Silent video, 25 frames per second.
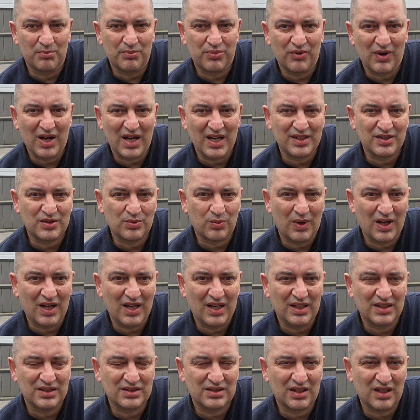Price
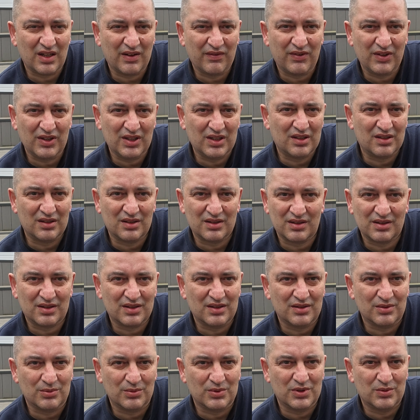wise, I think
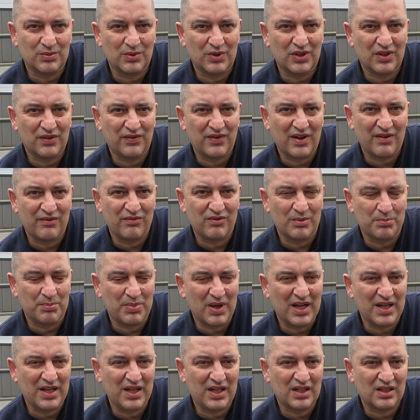it was worth every
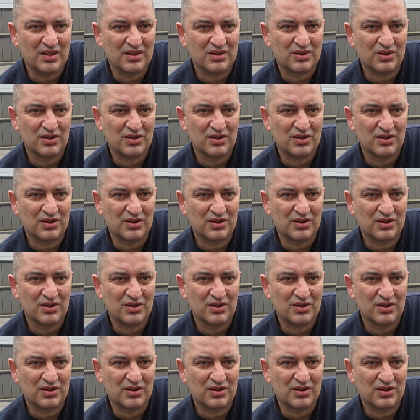penny.